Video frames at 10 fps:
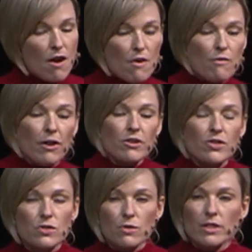For our
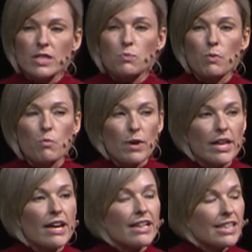students, when
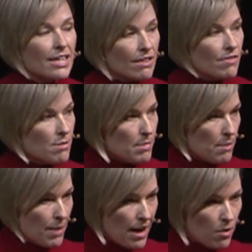we give them that
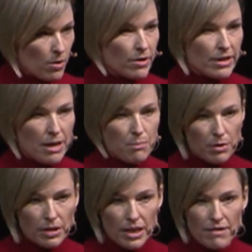power and that
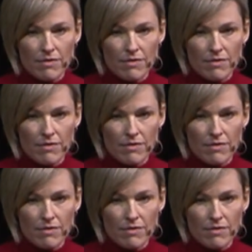belief